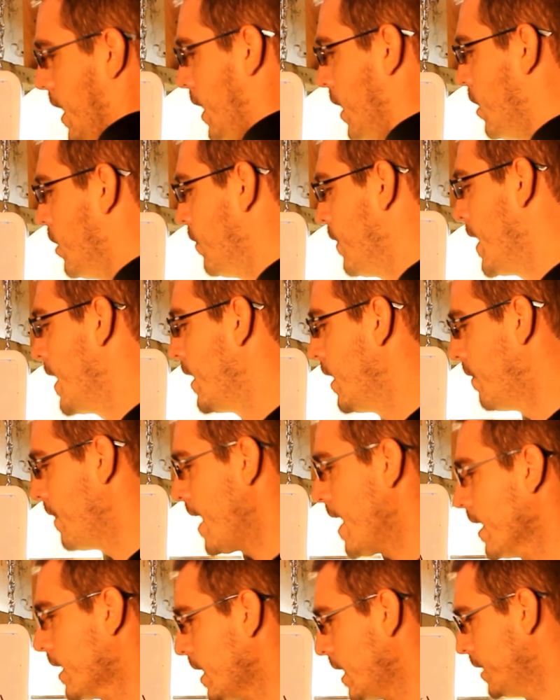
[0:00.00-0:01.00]
air that
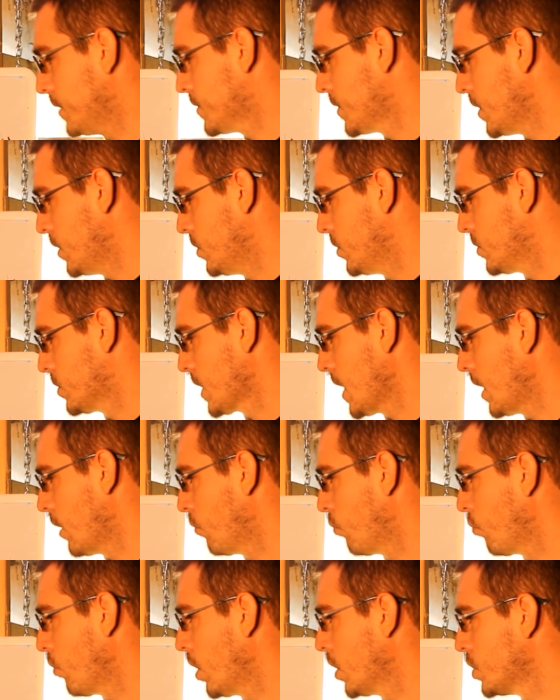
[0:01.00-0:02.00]
in that case can just
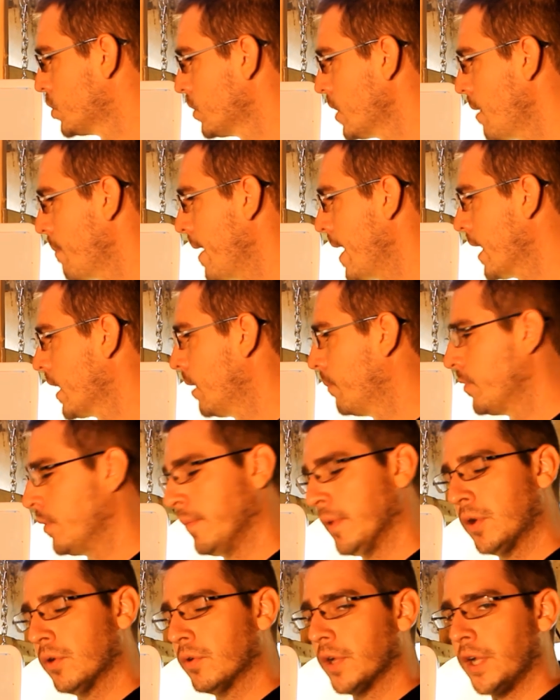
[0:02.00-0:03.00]
kind of rush right back up
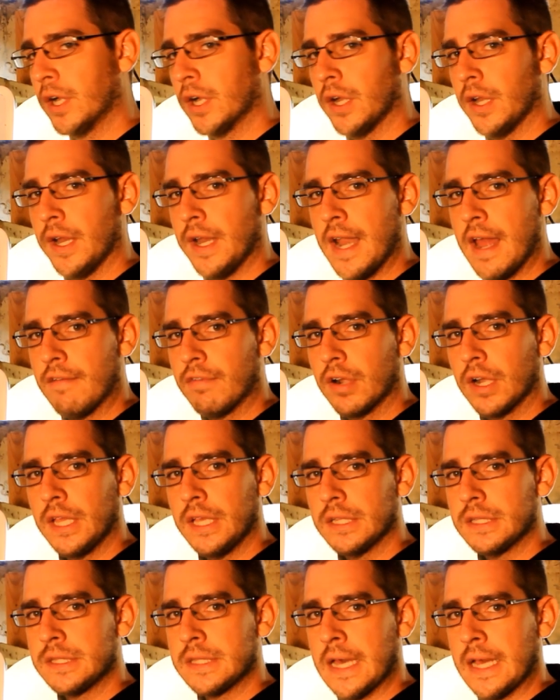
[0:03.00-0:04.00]
the middle here and it never
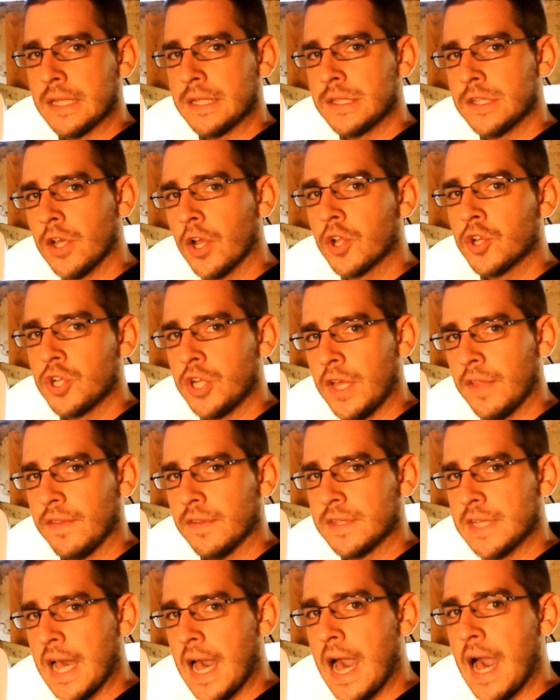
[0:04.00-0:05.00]
gets that suction at
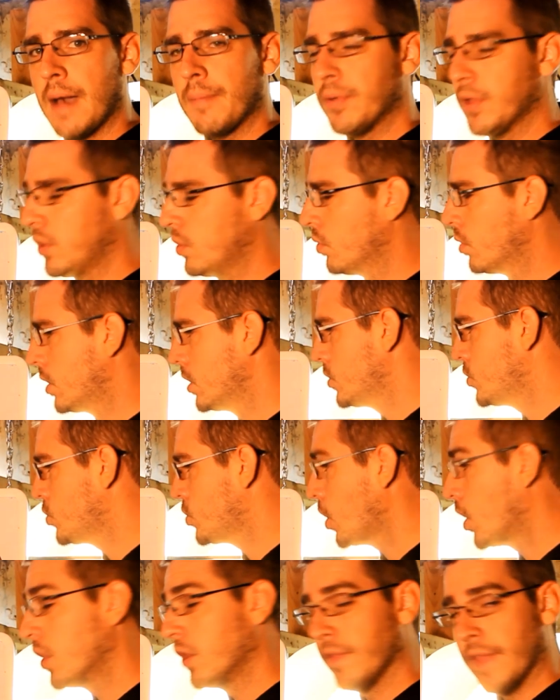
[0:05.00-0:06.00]
the top in order to
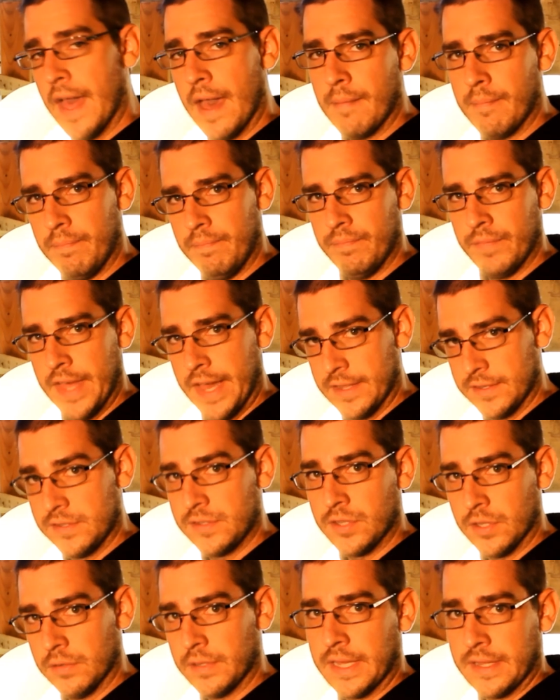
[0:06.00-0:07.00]
start that that
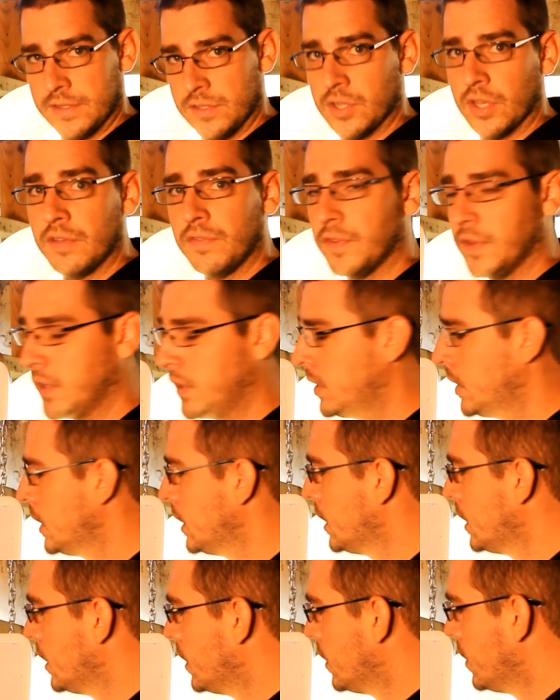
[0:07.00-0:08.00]
that siphon
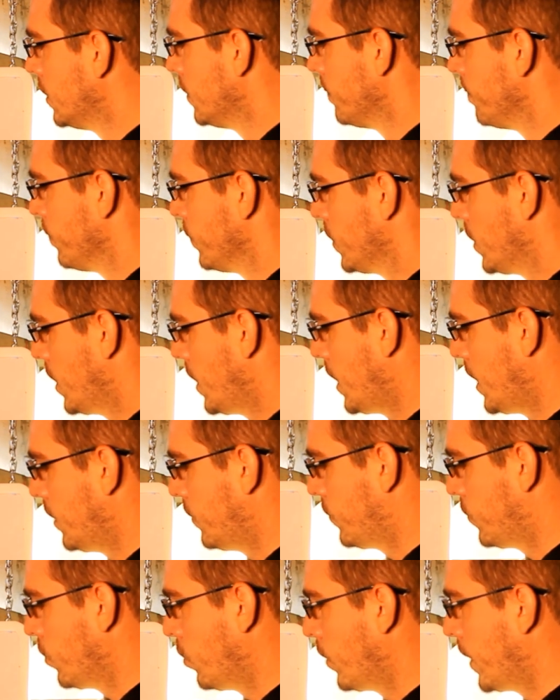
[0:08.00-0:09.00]

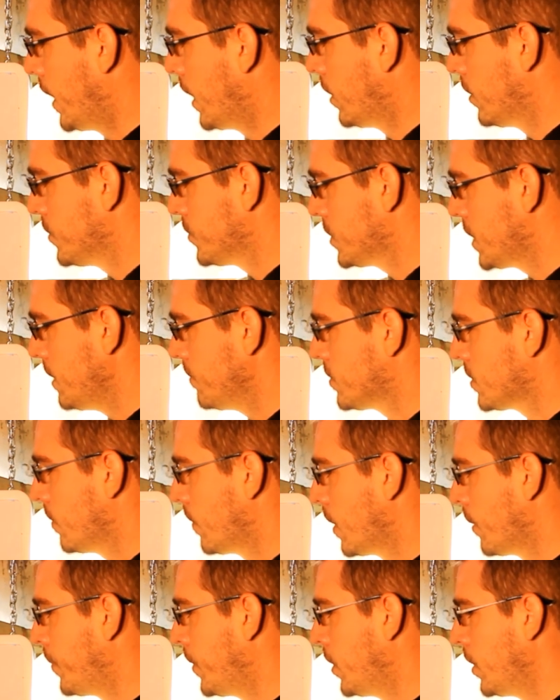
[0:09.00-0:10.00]
and so air just keeps
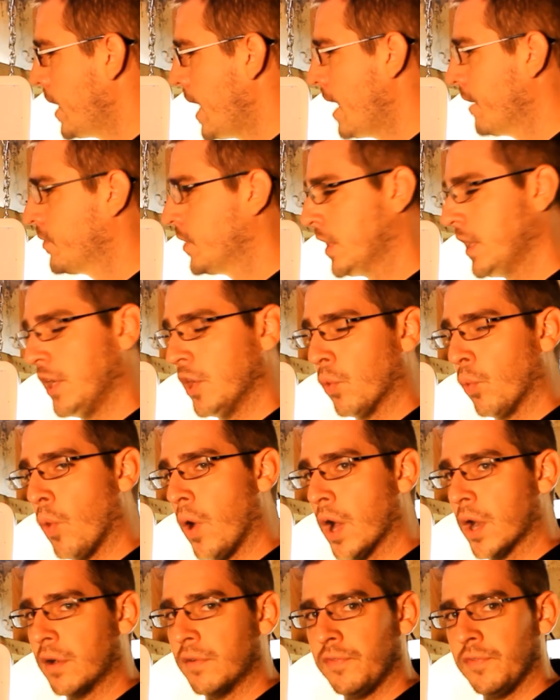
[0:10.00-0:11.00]
coming up here and you have to get your
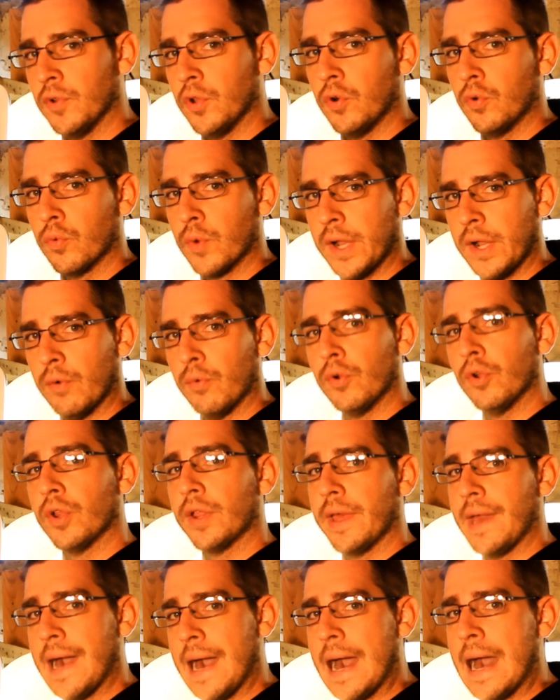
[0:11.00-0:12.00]
water flow rate
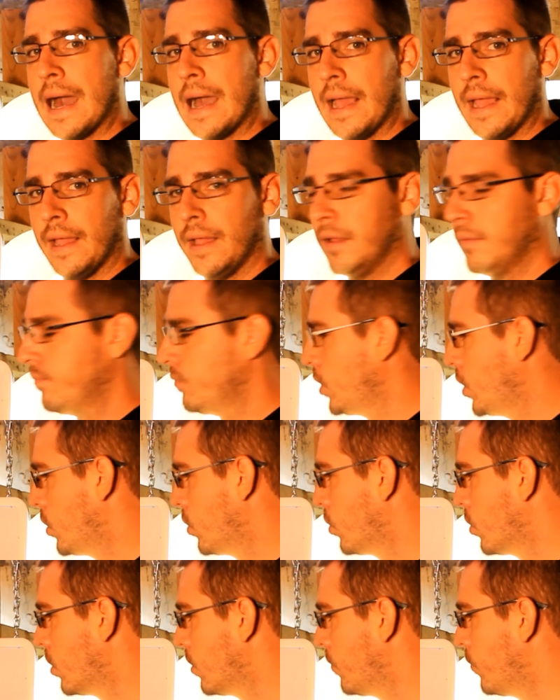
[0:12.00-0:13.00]
really high
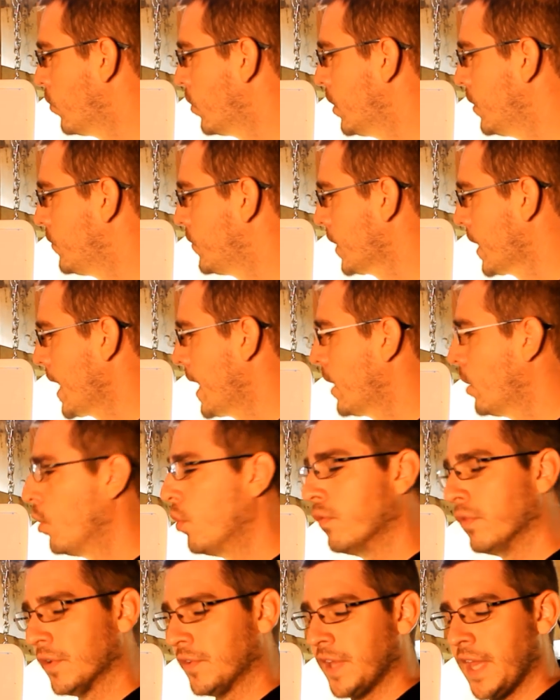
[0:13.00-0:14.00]
in order for it to kind
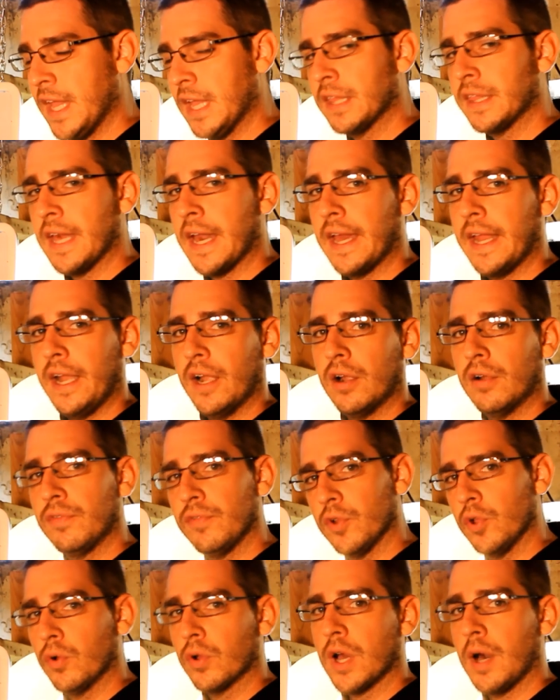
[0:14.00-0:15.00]
of overtake that
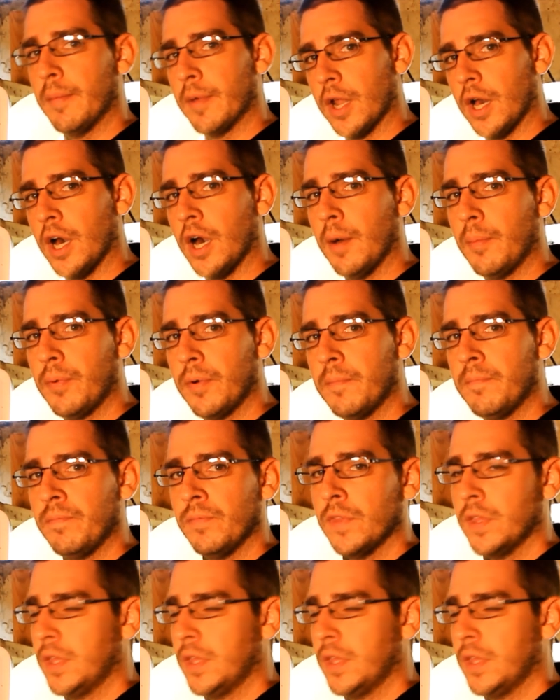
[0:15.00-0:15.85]
airflow coming up